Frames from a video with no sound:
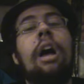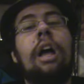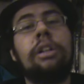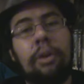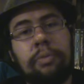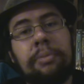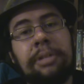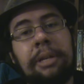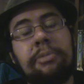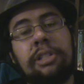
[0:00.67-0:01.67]
Hello everyone, my
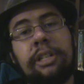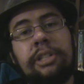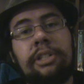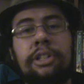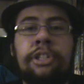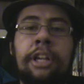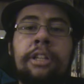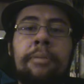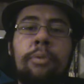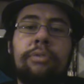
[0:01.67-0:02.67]
name is Jaleese, the
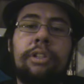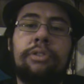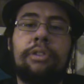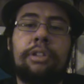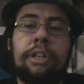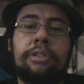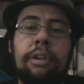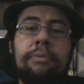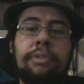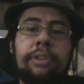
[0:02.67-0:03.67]
JJ Movie Teacher,
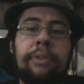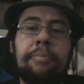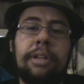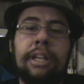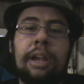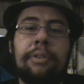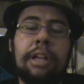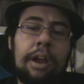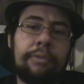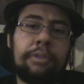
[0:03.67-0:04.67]
Scare Reviews, everybody. And right
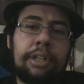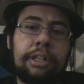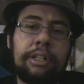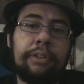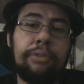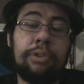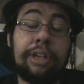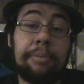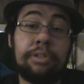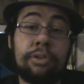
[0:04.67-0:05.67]
now, everyone, I'm going to give you a
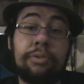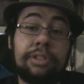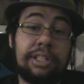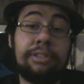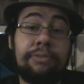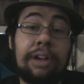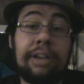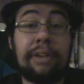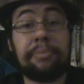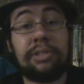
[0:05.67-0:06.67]
Game of Thrones Season
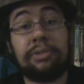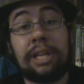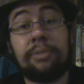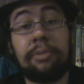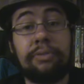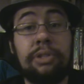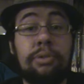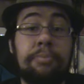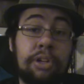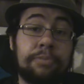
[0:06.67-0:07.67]
5, Episode 10
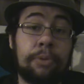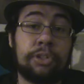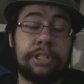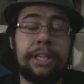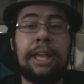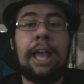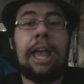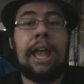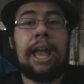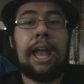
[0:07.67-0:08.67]
review, Mother's Mercy.
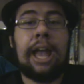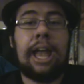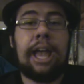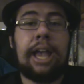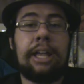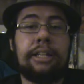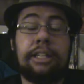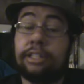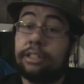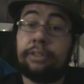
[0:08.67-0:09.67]
And
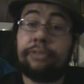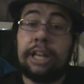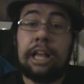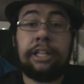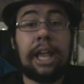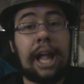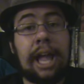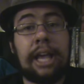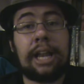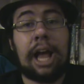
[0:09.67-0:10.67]
this is the finale,
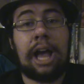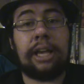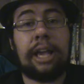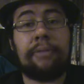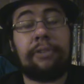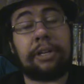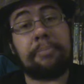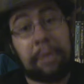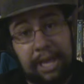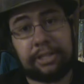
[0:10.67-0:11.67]
and I am
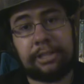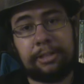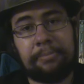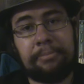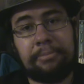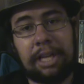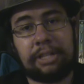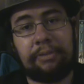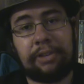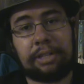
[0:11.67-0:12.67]
fucking pissed.
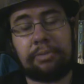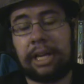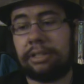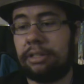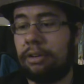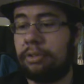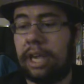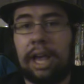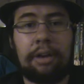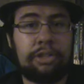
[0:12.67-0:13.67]
It's a fucking rant.
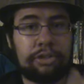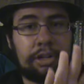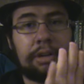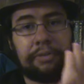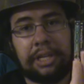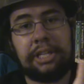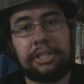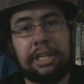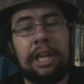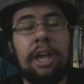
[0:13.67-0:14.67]
Okay, I'm going to start off
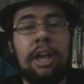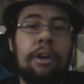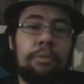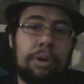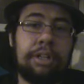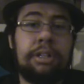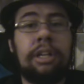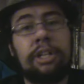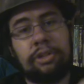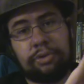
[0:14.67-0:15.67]
easy. One,
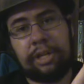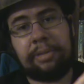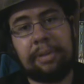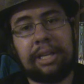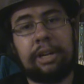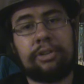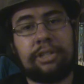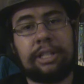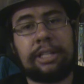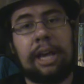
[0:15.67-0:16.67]
the three main
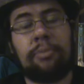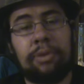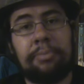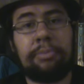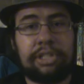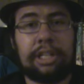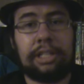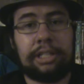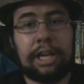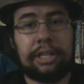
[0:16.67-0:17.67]
characters that die. One,
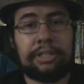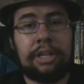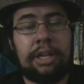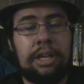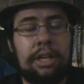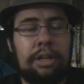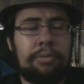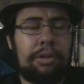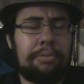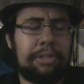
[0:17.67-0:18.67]
Marcella dies.
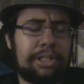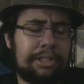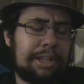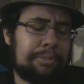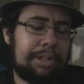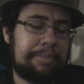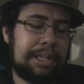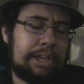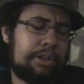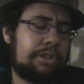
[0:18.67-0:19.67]
Well, Marcella's not really a
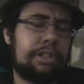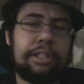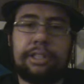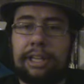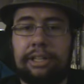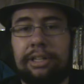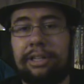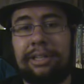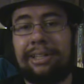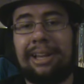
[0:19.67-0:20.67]
main character. She's like,
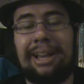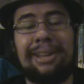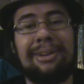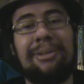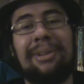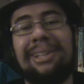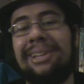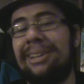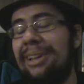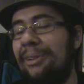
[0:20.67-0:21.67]
not even
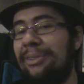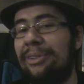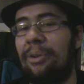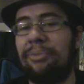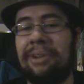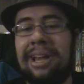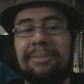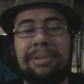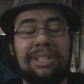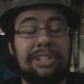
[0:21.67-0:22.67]
really a character in her own
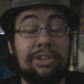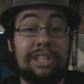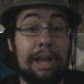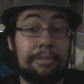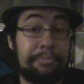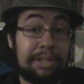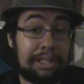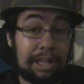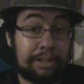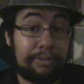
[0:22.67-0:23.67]
right, because there's not been a
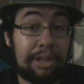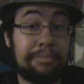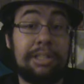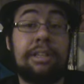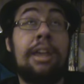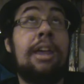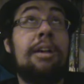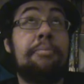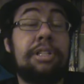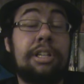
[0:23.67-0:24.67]
lot of development.
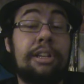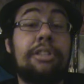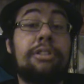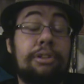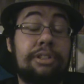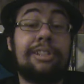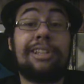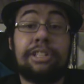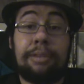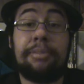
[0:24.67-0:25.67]
But she is Cersei's
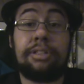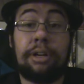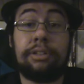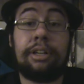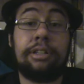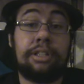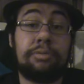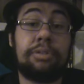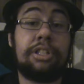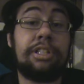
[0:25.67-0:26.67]
and Jaime's daughter, and this
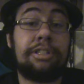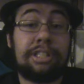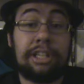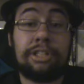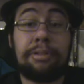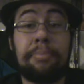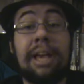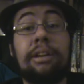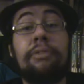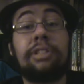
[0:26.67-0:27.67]
one, she skins shipped
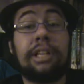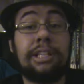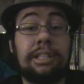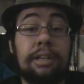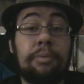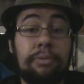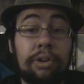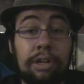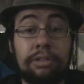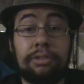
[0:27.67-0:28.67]
back off to King's Landing with
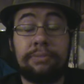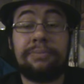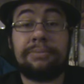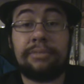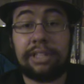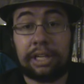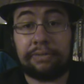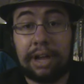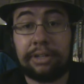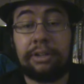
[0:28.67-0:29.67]
her uncle, slash
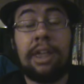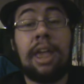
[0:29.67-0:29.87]
father.